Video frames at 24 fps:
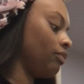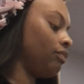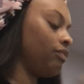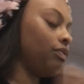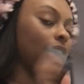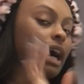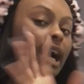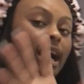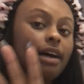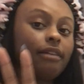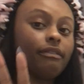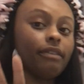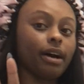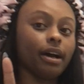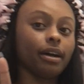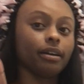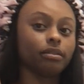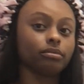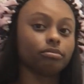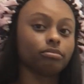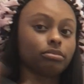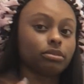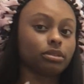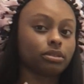five
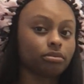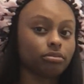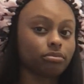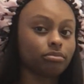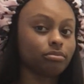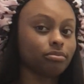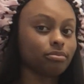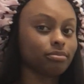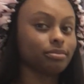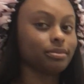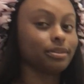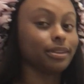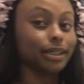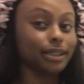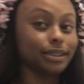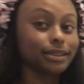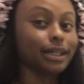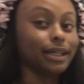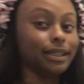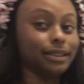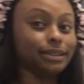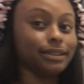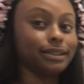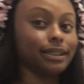items. Yes,
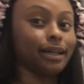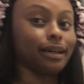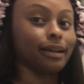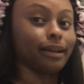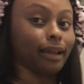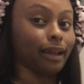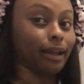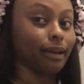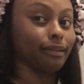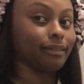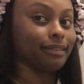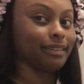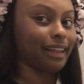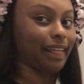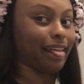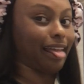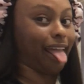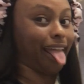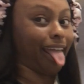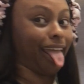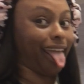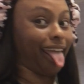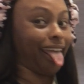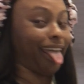I just had a
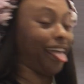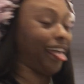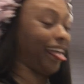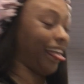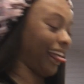count.